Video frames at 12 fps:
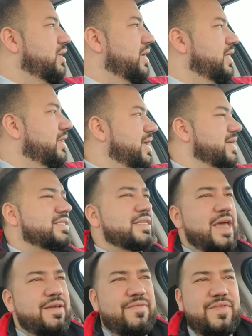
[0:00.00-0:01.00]

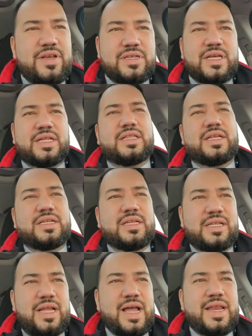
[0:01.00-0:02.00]
it feels that the
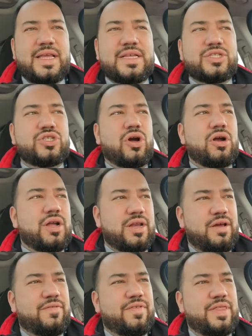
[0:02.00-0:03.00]
light is dark
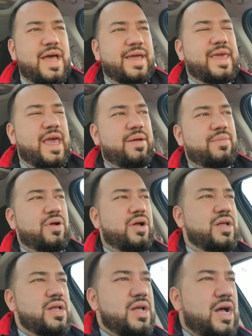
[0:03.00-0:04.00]
enough for that
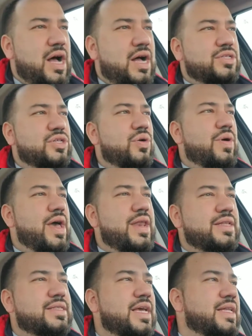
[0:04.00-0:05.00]
camera to go ahead
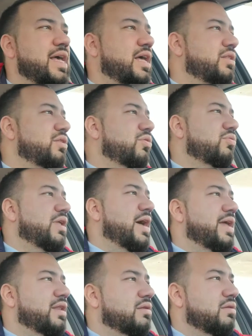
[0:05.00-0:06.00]
and take that low
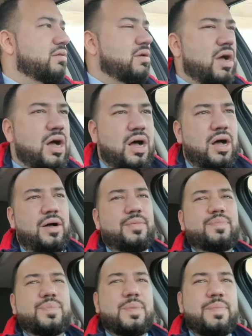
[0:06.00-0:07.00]
light
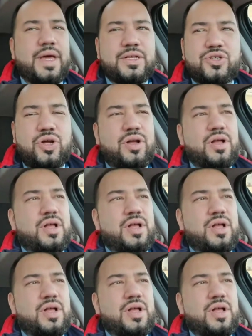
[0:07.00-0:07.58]
picture.